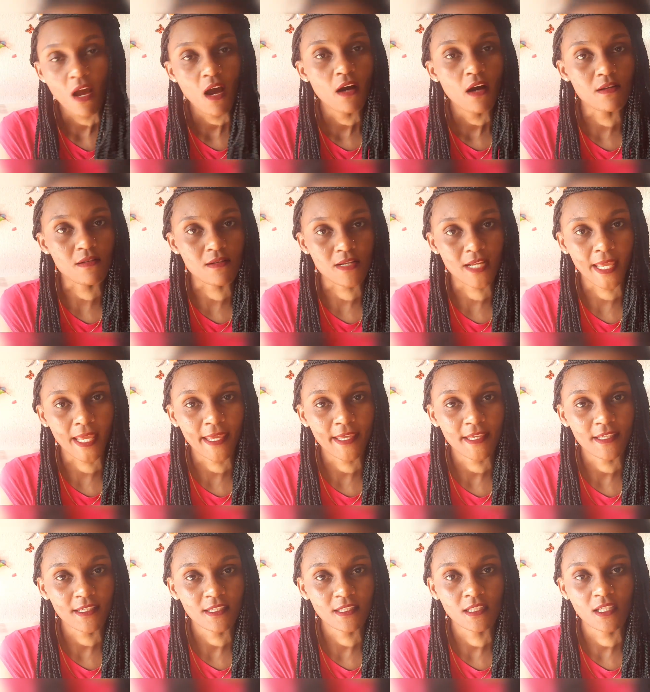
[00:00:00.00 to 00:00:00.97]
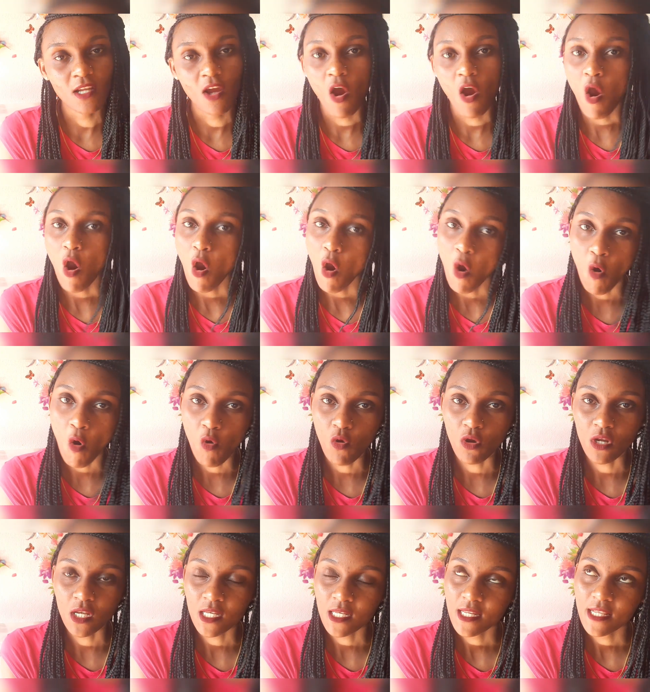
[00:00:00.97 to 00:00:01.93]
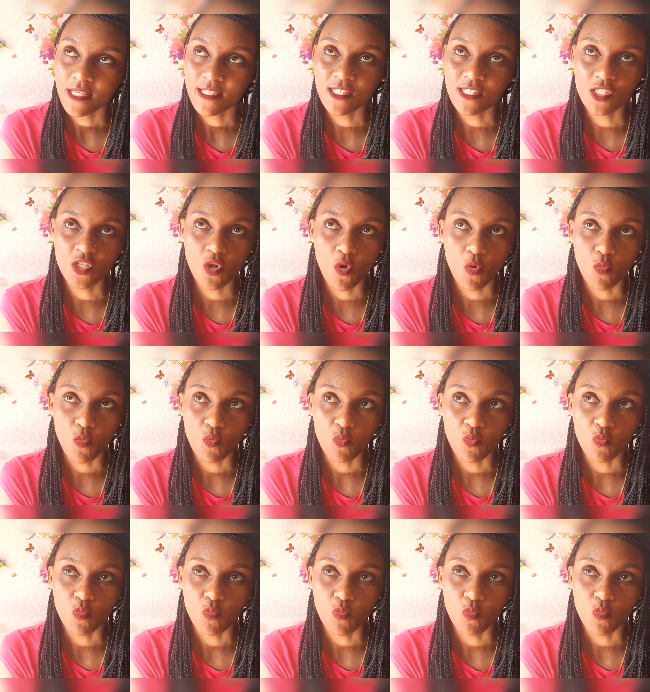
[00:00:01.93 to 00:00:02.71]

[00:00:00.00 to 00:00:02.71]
Rain or snow?